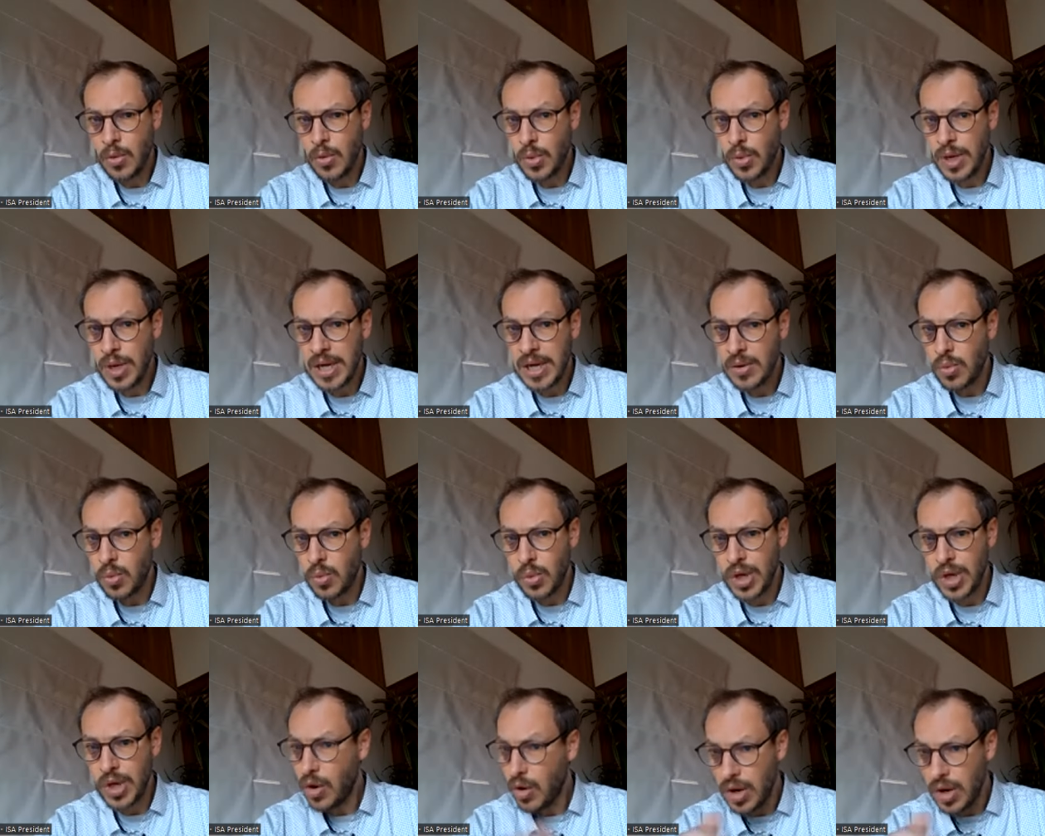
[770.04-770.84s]
where
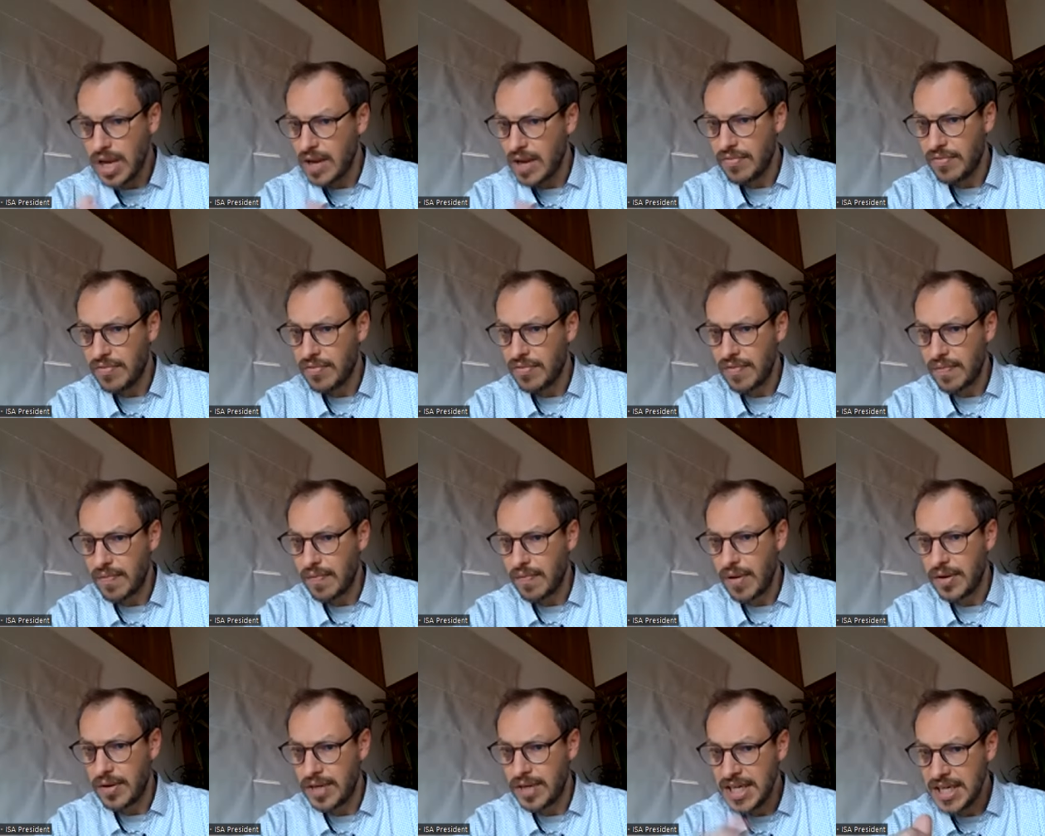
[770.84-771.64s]
we all have
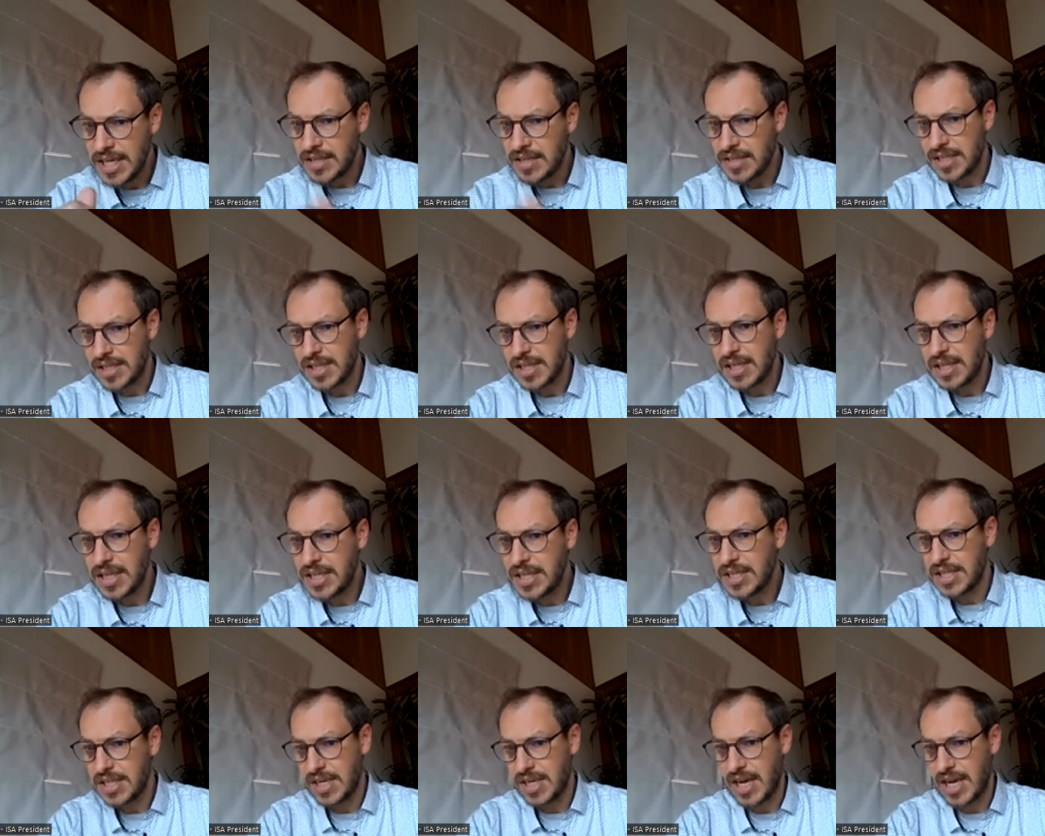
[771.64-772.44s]
an easy,
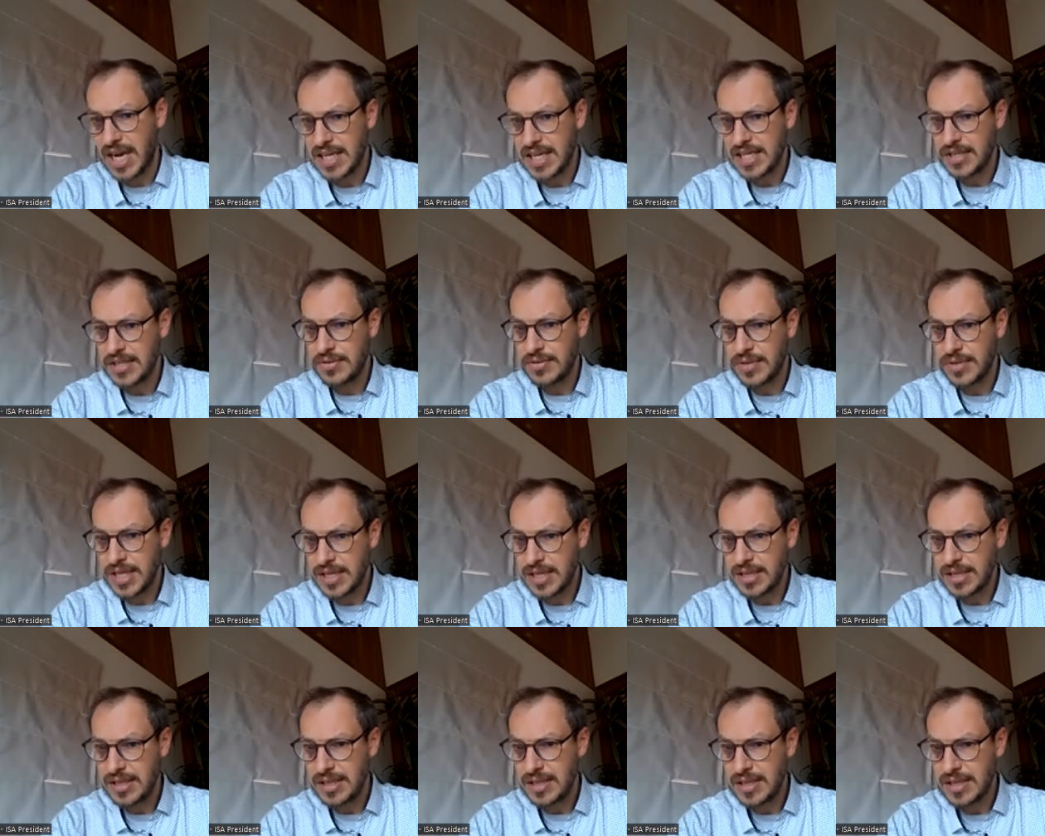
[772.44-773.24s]
easier access to
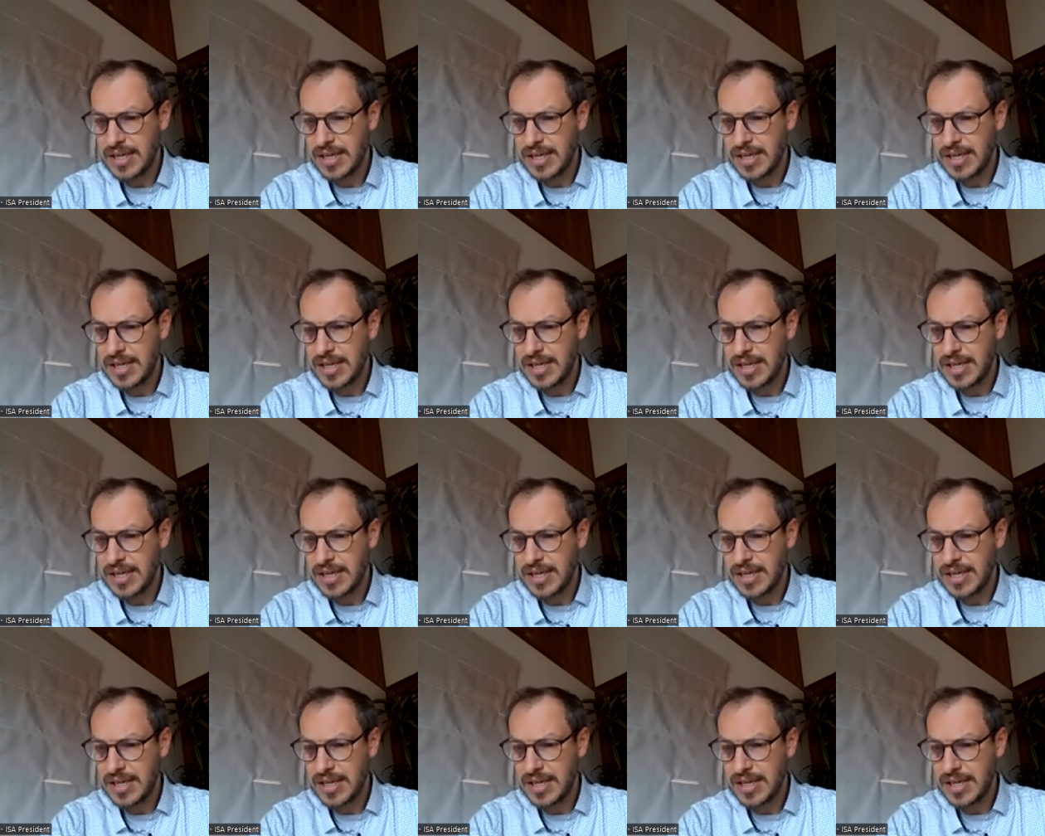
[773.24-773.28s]
it.